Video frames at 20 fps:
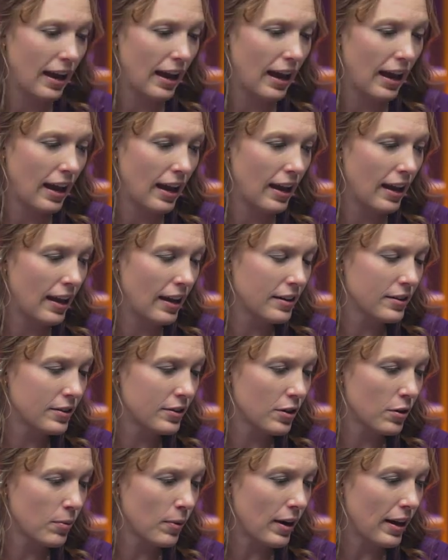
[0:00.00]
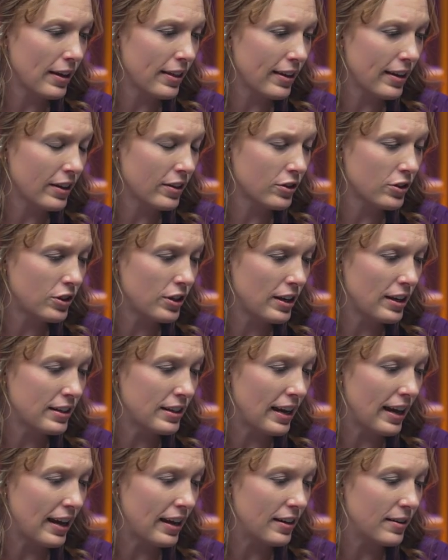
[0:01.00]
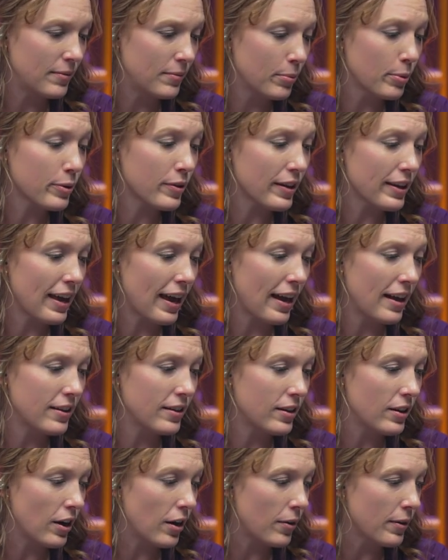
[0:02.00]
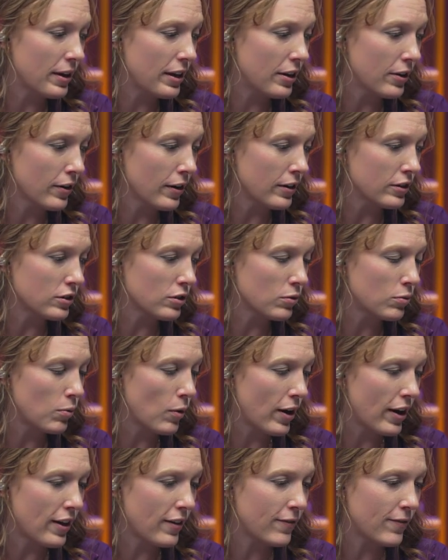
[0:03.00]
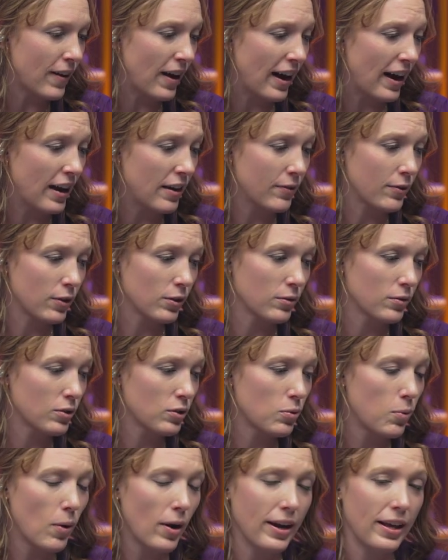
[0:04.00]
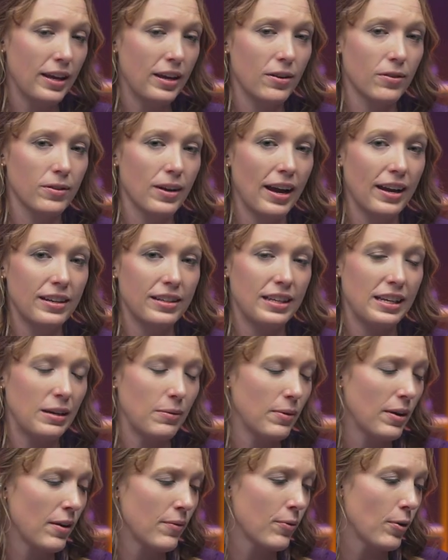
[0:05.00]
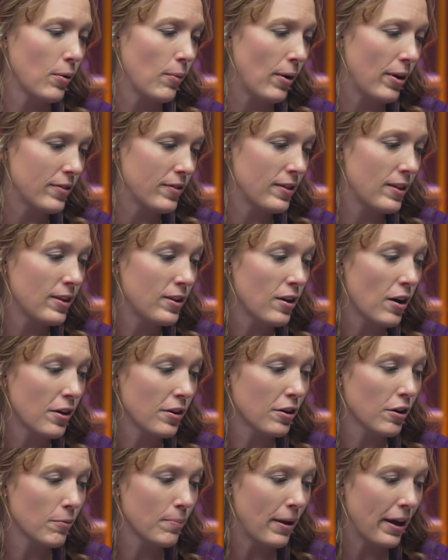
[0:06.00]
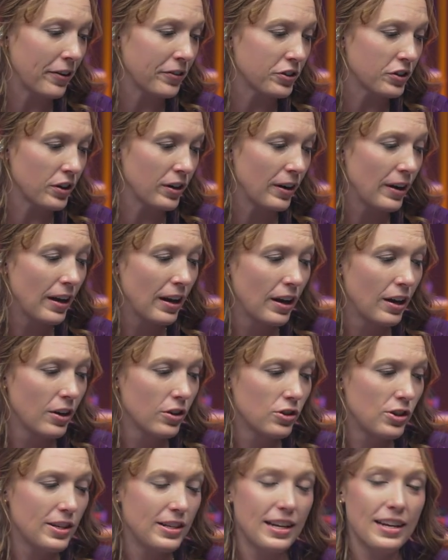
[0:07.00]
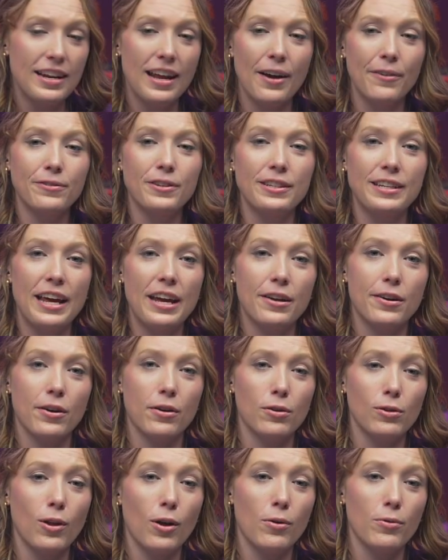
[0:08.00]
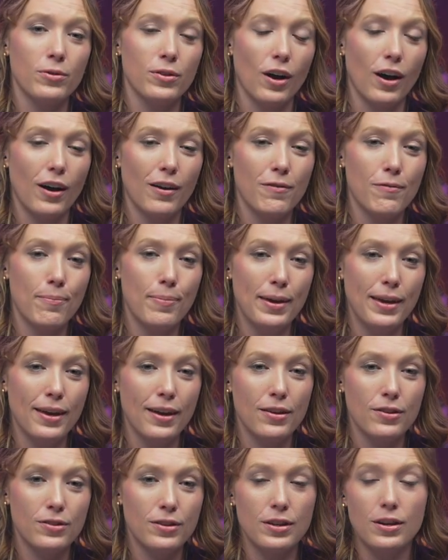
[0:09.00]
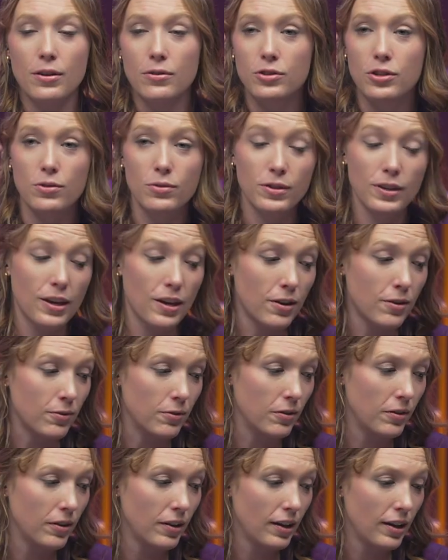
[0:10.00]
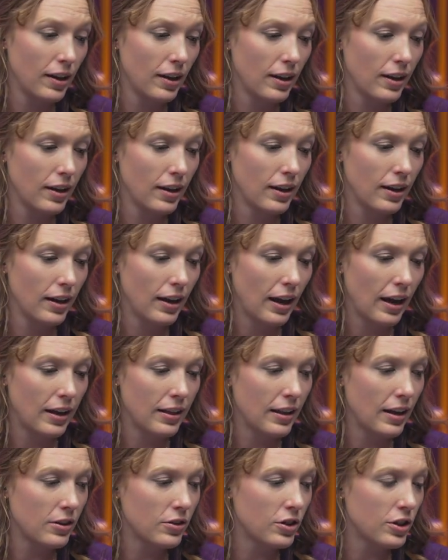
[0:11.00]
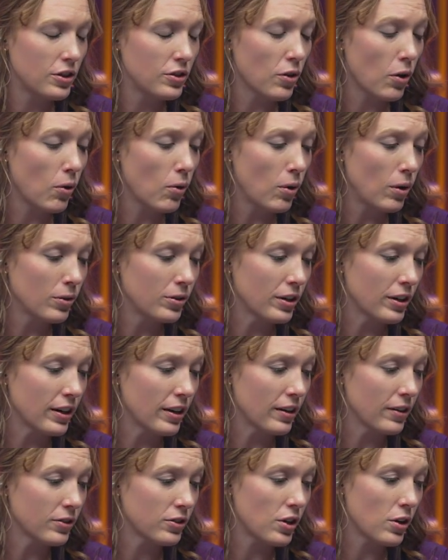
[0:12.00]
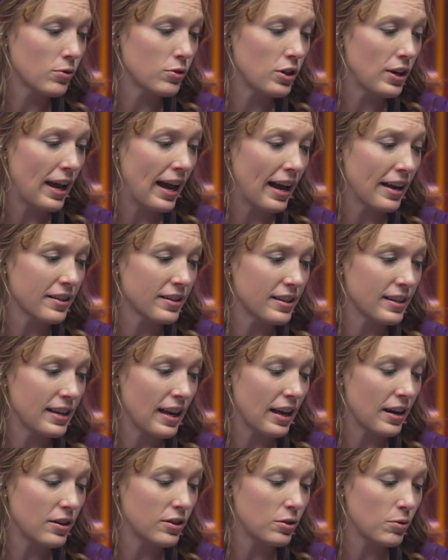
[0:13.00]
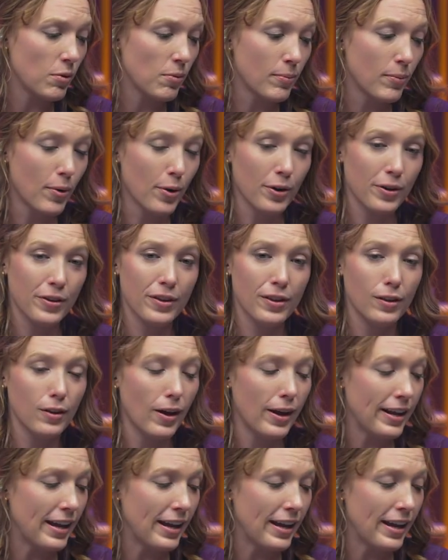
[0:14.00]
And so what I think she did was, again, here at 25 or 20 or 19, whatever it was, the younger picture, she didn't have to take her clothes off because, she was cute. And then she's older, so she has to get into a more slutty